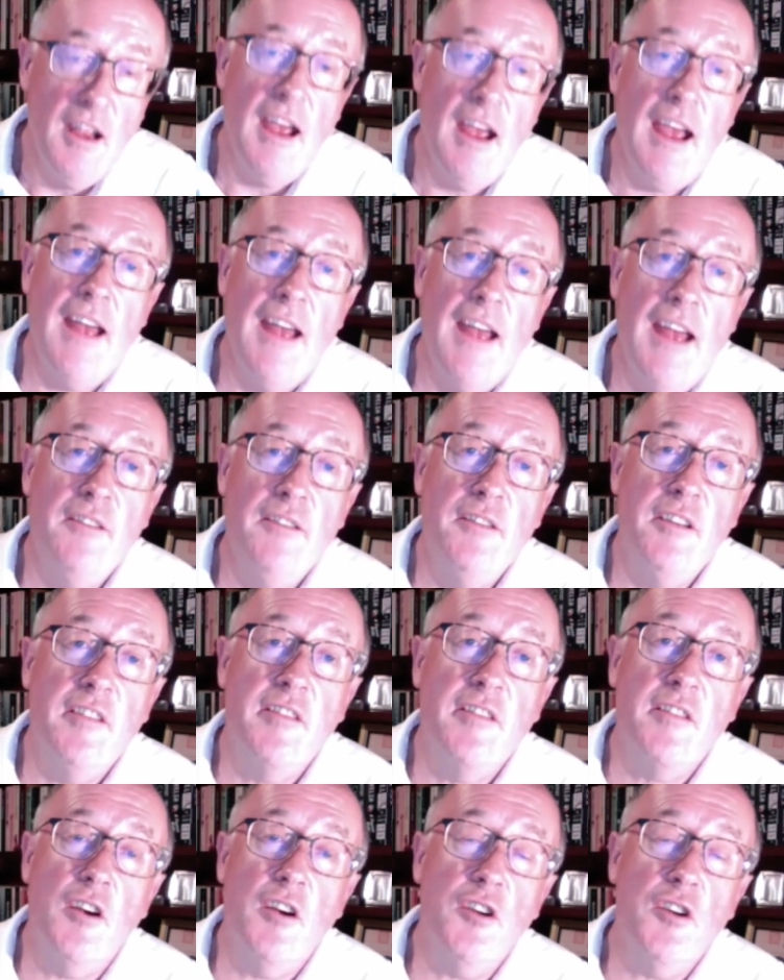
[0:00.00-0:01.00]
and
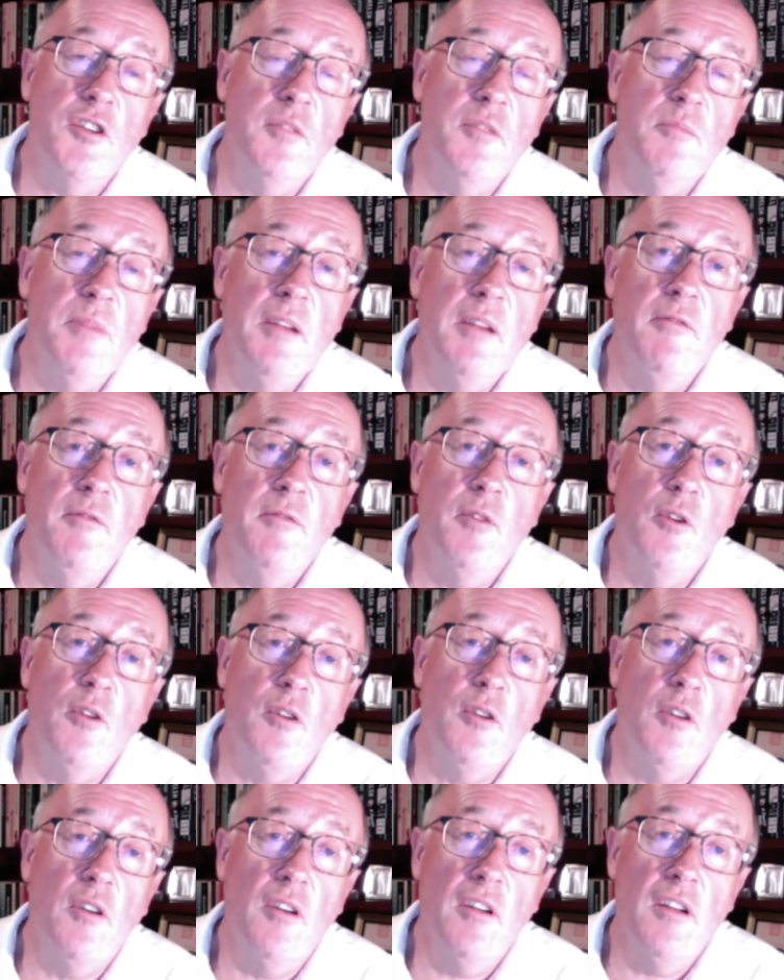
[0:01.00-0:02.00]
discussion
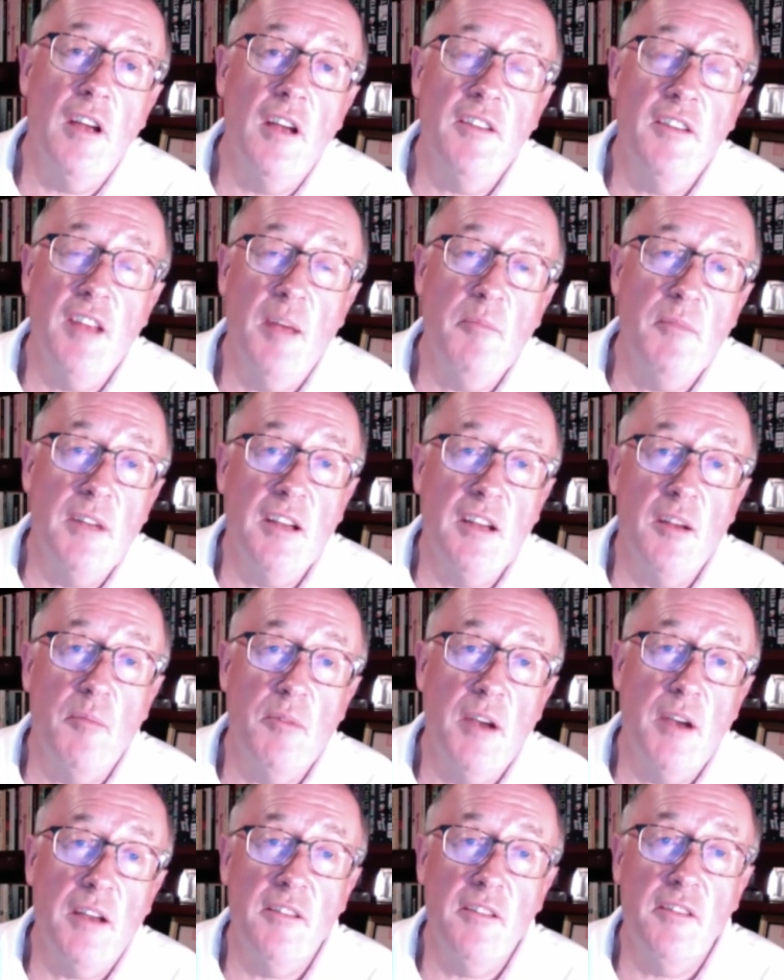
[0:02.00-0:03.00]
before attempting a
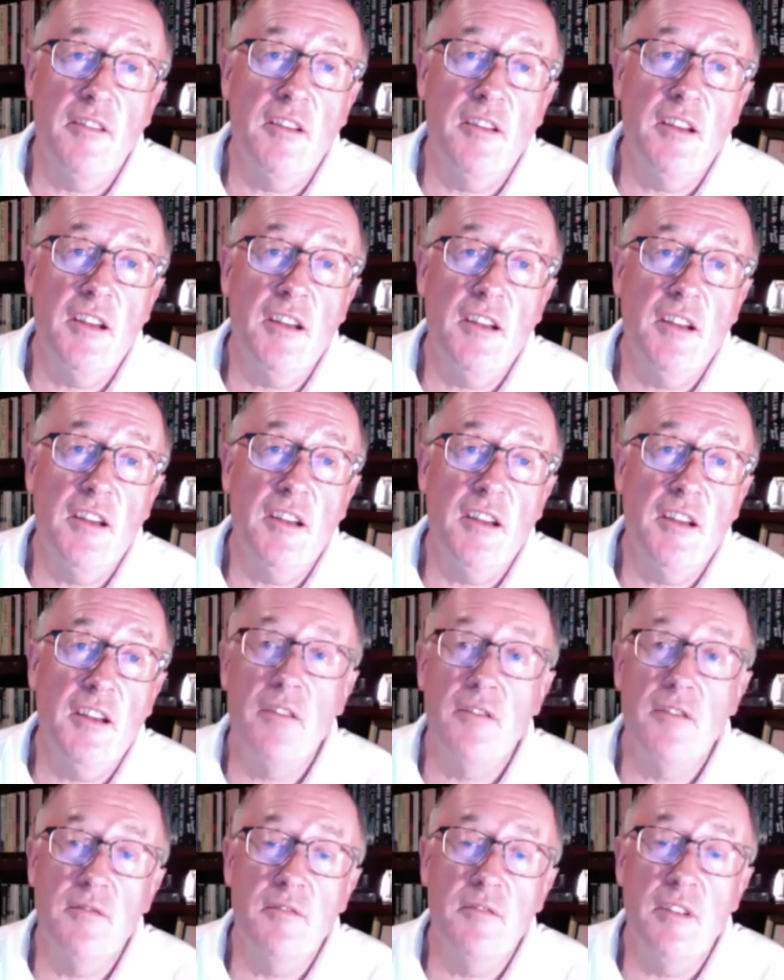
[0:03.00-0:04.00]
pregnancy is the
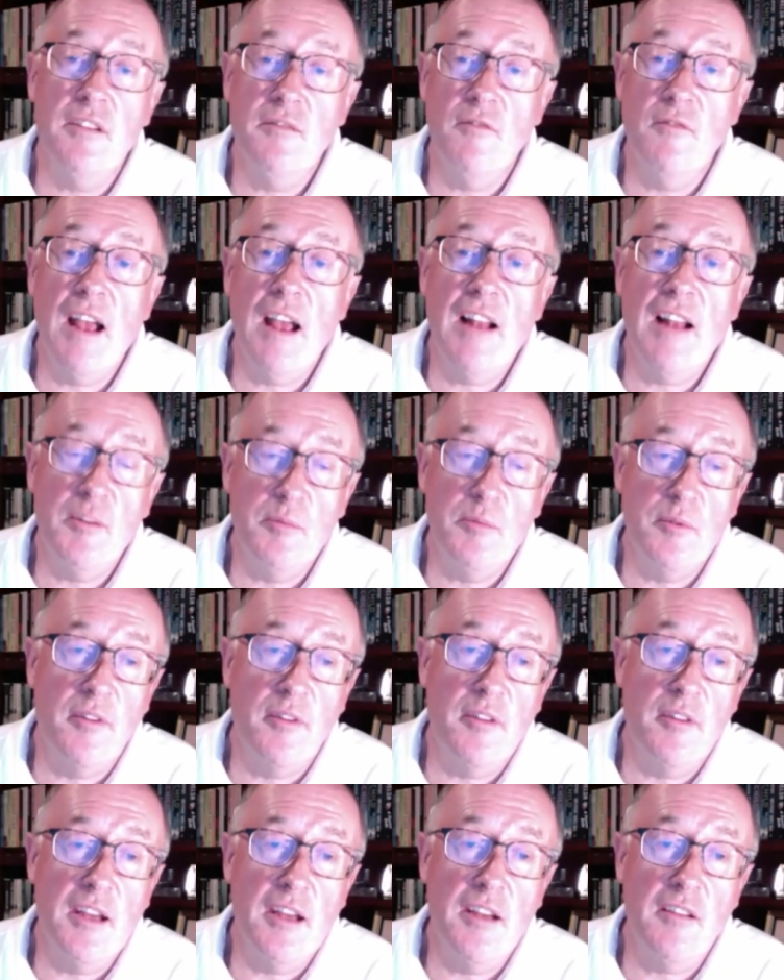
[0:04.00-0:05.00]
most valuable
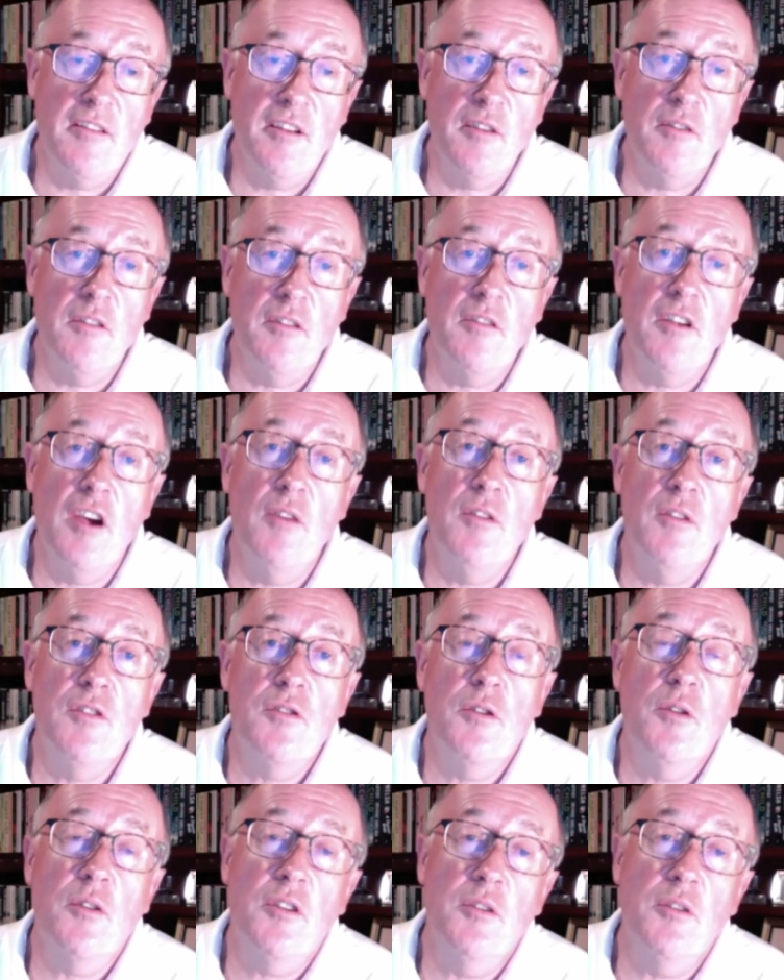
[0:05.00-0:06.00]
thing. So go and
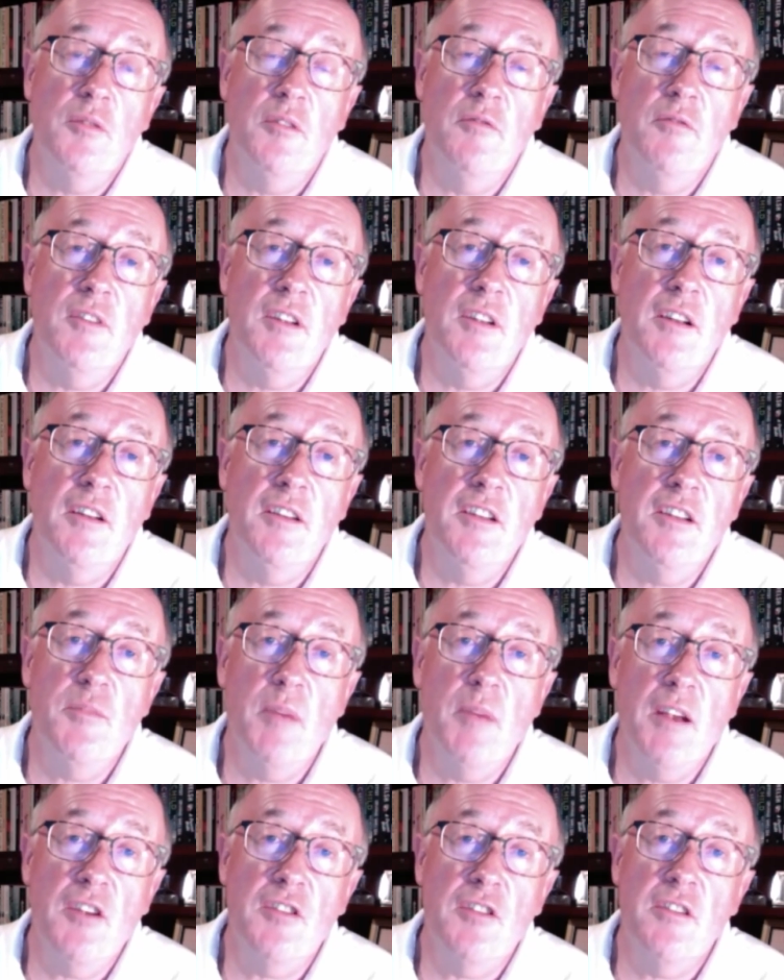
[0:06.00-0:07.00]
talk to a fertility
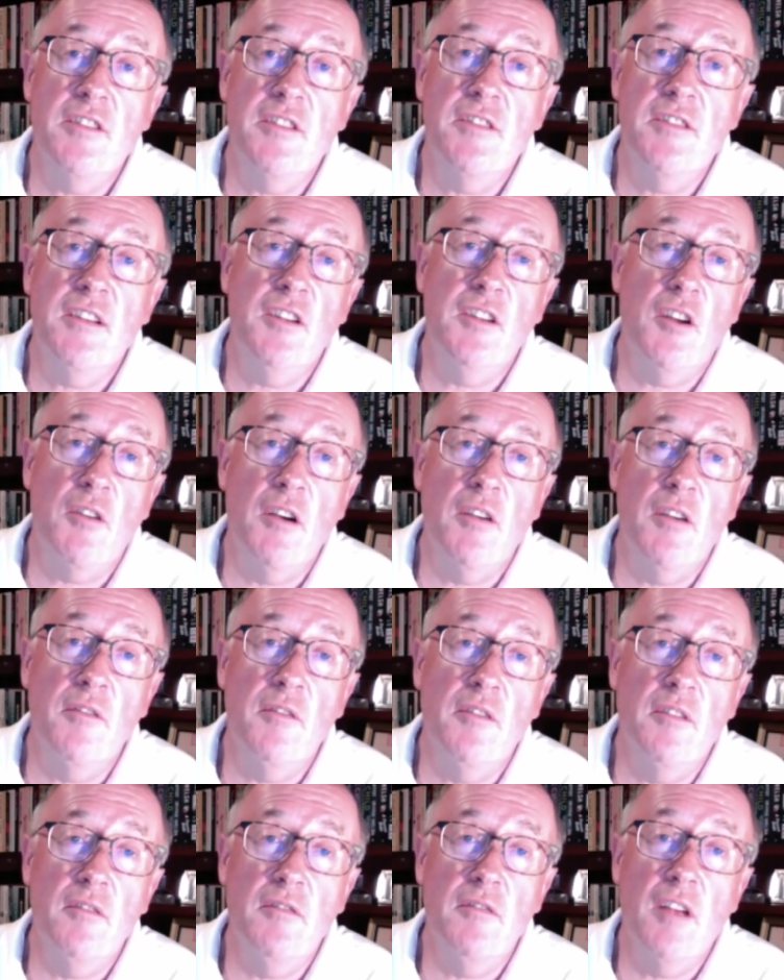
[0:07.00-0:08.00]
specialist in your own
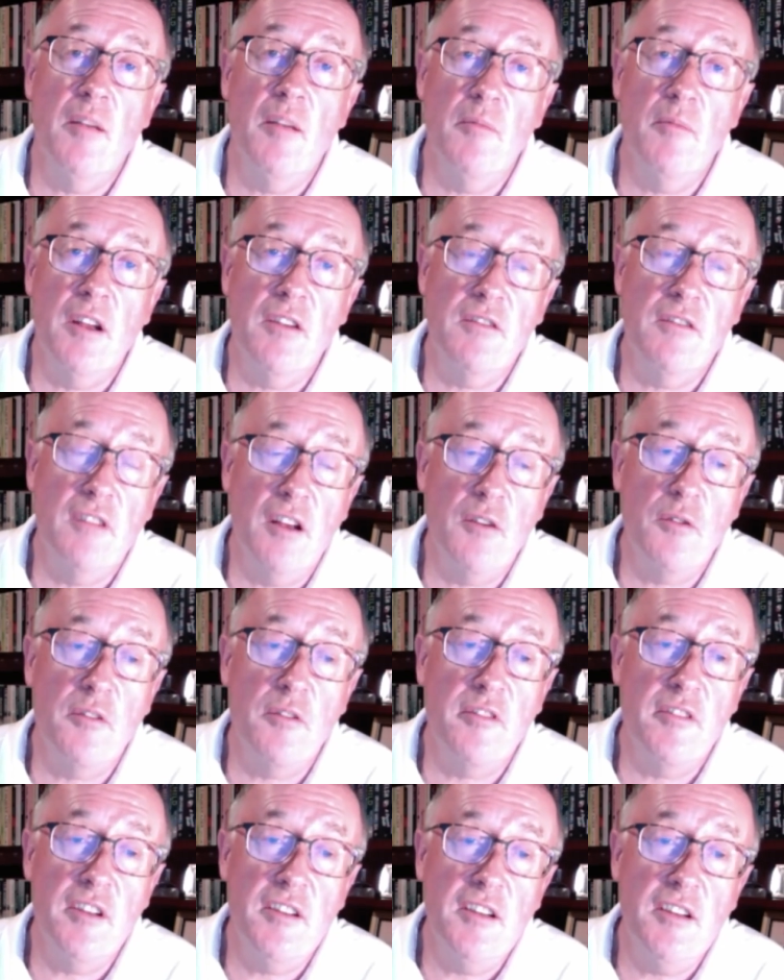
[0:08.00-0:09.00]
local
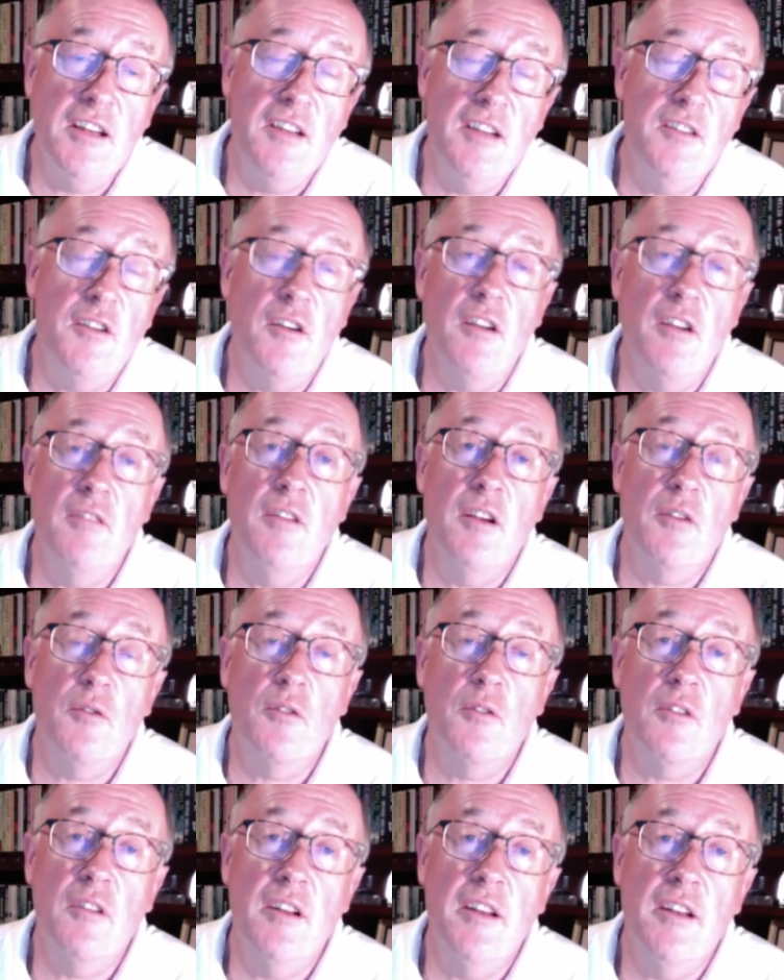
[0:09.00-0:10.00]
city, in your own
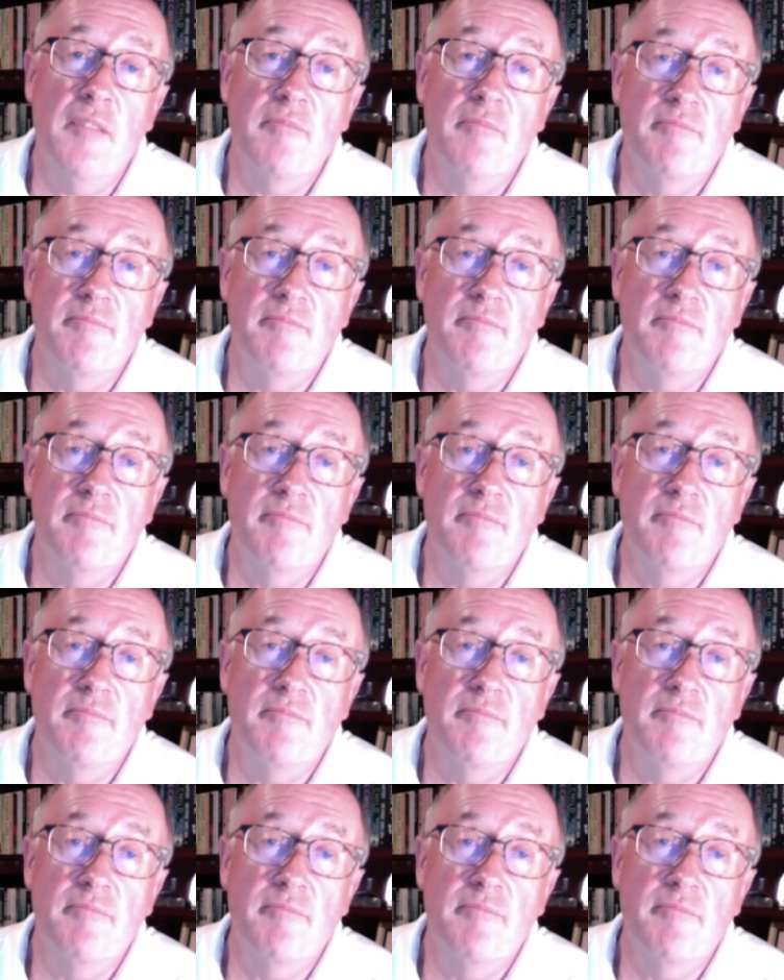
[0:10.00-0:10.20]
local clinic.